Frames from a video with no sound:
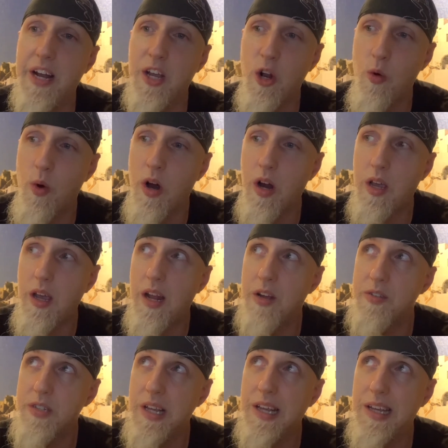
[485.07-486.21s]
I go to work and I
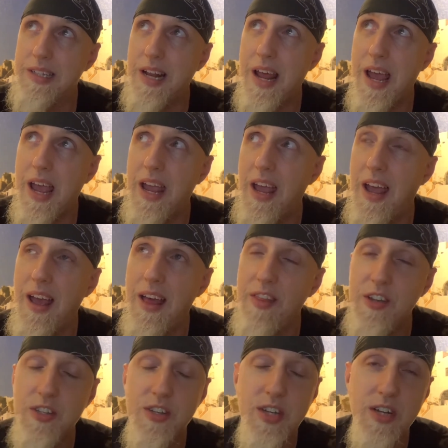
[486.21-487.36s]
was thinking today,
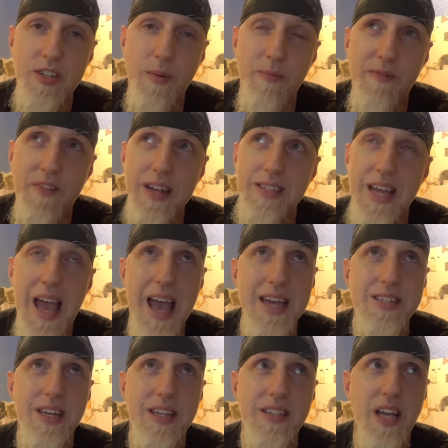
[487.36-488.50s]
this is such a
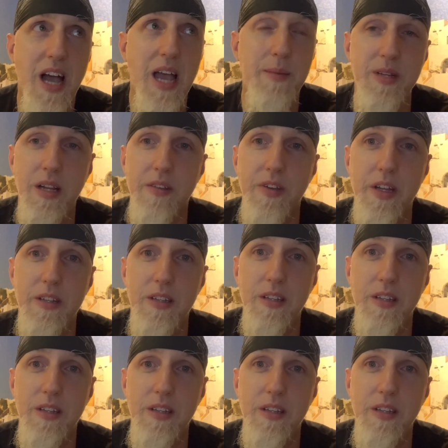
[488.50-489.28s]
fantastic time to live in.